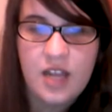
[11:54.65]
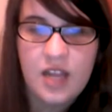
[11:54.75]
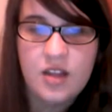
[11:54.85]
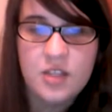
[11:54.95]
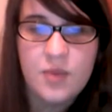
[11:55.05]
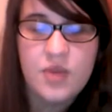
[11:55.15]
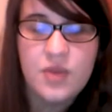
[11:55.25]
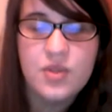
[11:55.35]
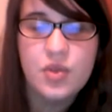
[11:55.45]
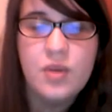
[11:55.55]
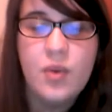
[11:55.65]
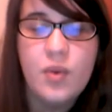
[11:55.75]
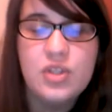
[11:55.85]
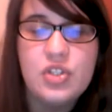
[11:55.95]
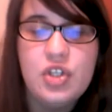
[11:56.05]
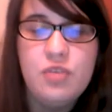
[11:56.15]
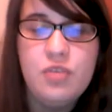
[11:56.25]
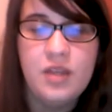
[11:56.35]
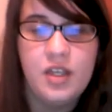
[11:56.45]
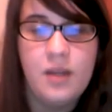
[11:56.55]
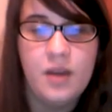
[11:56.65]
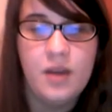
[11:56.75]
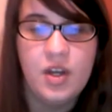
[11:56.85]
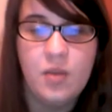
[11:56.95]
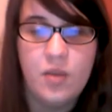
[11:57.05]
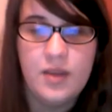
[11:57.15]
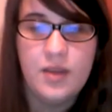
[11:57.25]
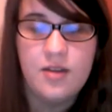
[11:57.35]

exposed 3.2 million American women